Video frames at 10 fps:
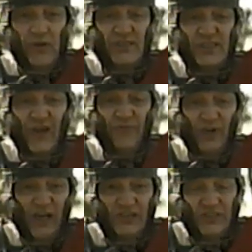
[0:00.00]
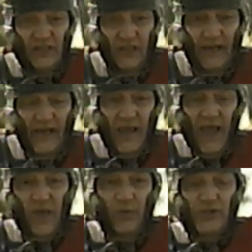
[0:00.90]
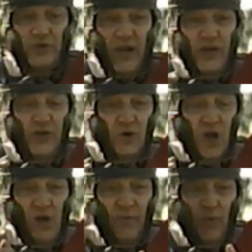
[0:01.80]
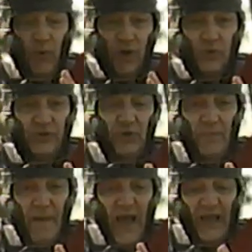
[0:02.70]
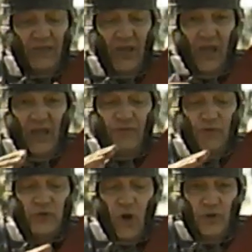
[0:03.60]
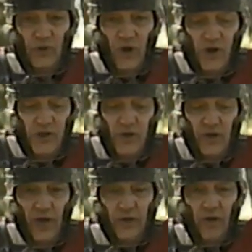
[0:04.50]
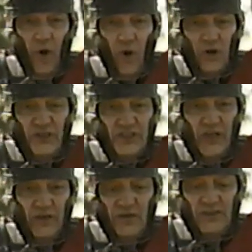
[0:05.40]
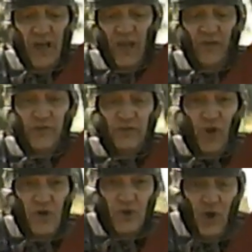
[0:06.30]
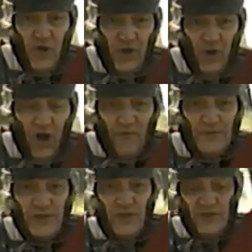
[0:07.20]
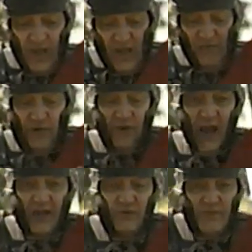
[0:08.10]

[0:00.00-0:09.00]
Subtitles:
You have to know this stuff instantly. And we train you, we work with your mind. If you don't learn your horn signals, if you don't know your officers,